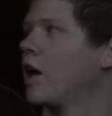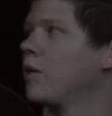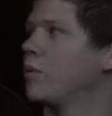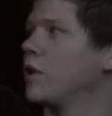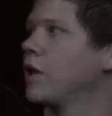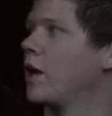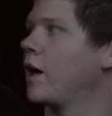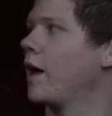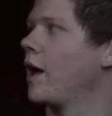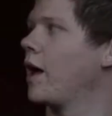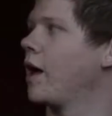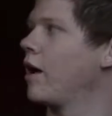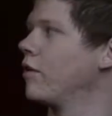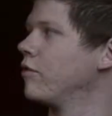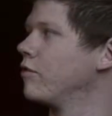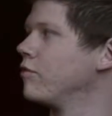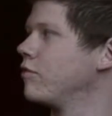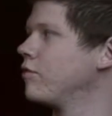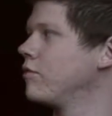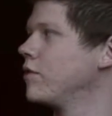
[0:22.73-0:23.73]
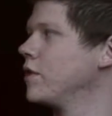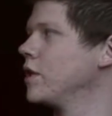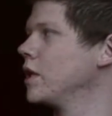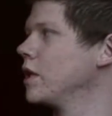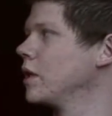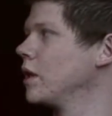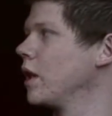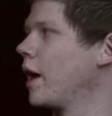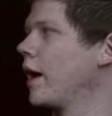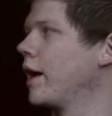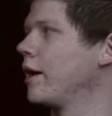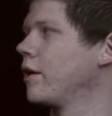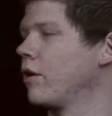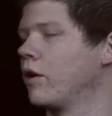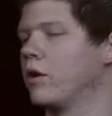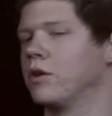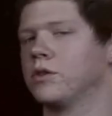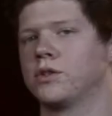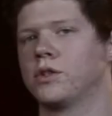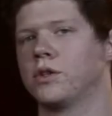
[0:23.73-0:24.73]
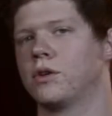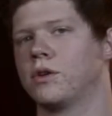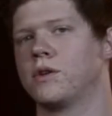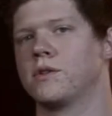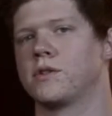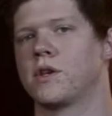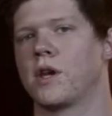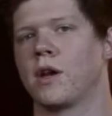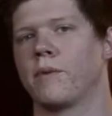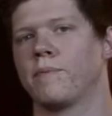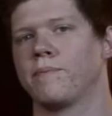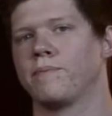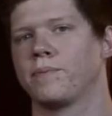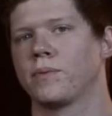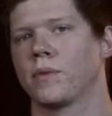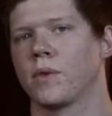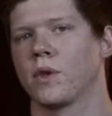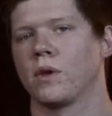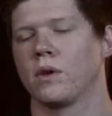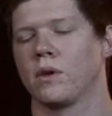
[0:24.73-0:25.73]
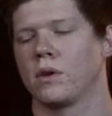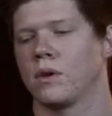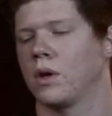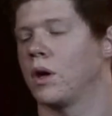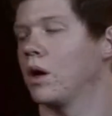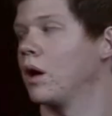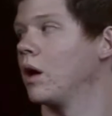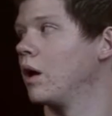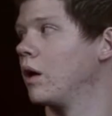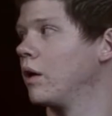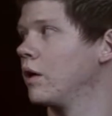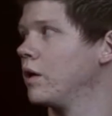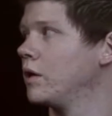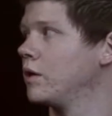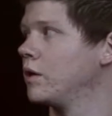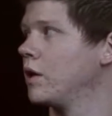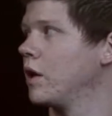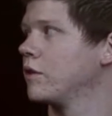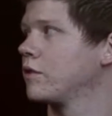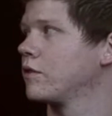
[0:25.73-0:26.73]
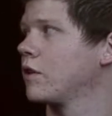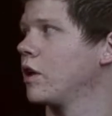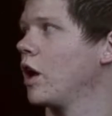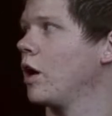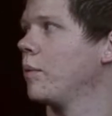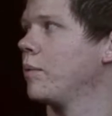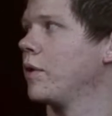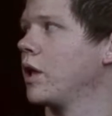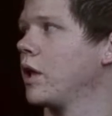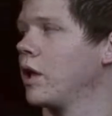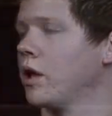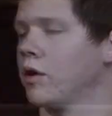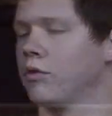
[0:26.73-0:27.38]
me I have the Lionheart series amp. It does come in a